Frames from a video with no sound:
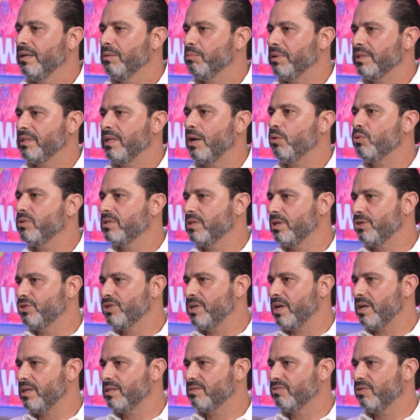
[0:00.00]
But now it's a
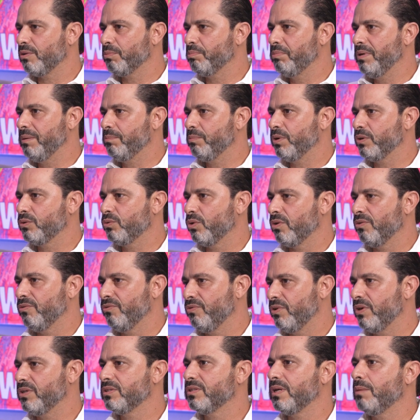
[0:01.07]
chance for people to
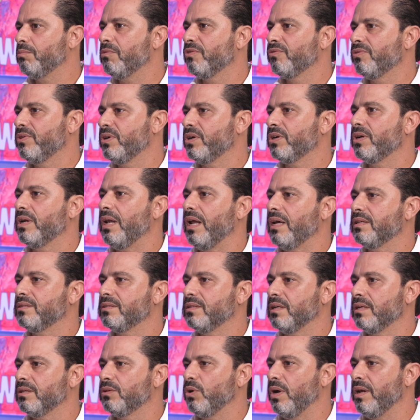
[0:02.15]
convert some of their
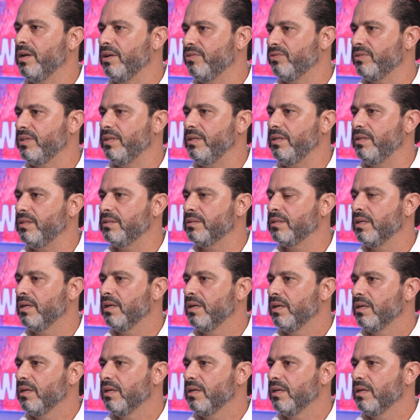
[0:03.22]
classic to NFTs